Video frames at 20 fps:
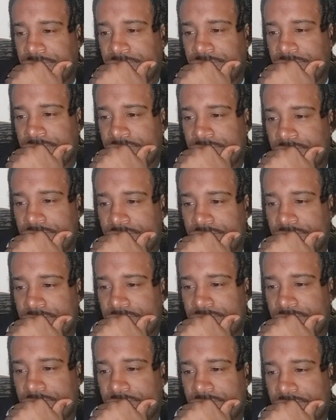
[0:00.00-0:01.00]

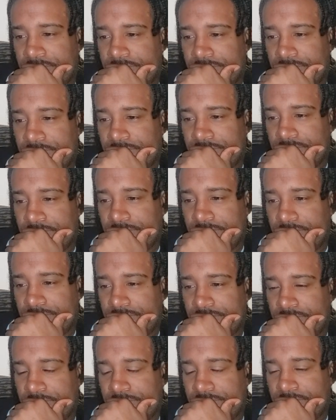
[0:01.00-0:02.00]

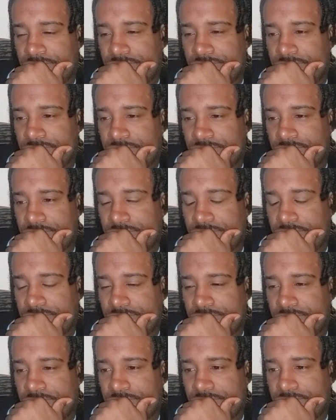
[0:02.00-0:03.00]

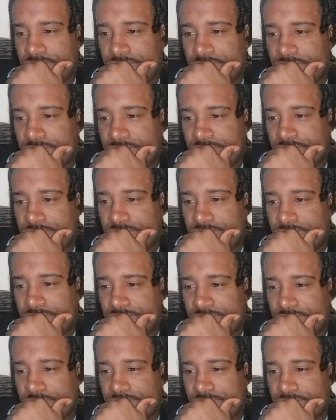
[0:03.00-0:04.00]

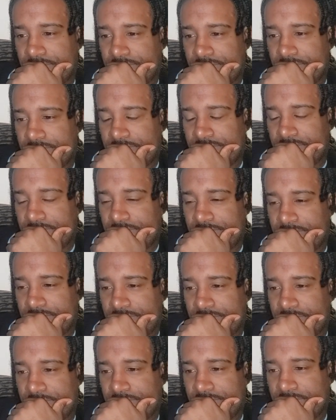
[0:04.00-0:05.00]

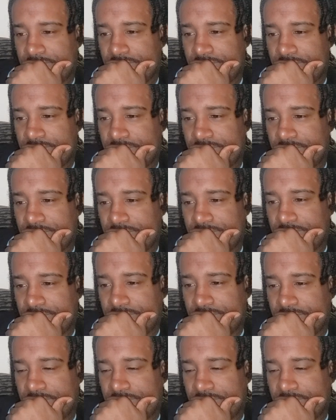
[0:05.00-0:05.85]
(not speaking)